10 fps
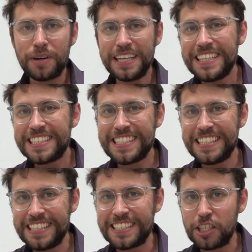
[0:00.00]
Please
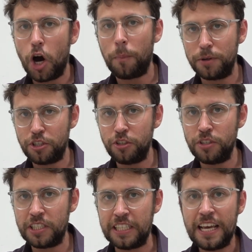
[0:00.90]
seize the
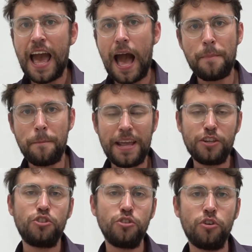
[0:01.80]
opportunity and make
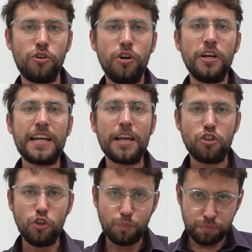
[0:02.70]
sure
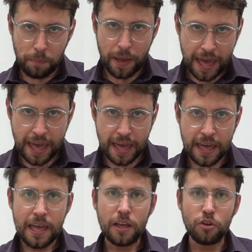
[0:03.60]
that you
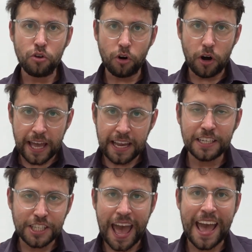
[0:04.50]
prepare your
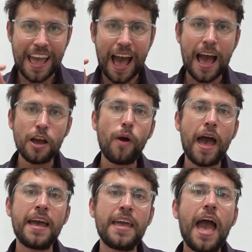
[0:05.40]
English A,
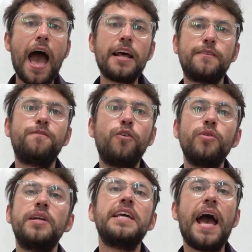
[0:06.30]
IOA as
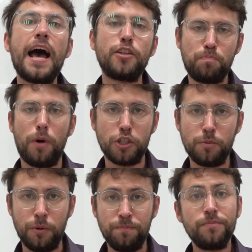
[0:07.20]
thoroughly as
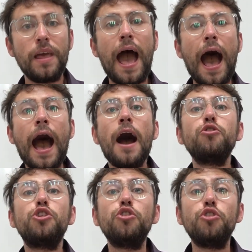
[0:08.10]
possible. How
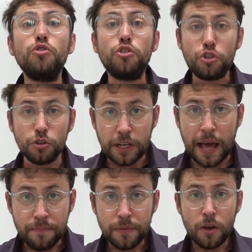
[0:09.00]
do you do
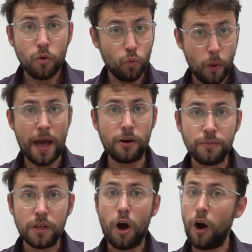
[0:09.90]
that?
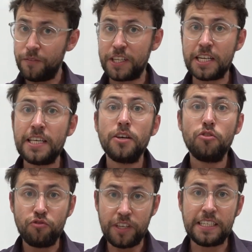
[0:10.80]
Well, obviously,
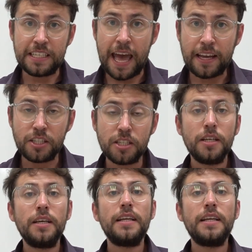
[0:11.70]
read the text.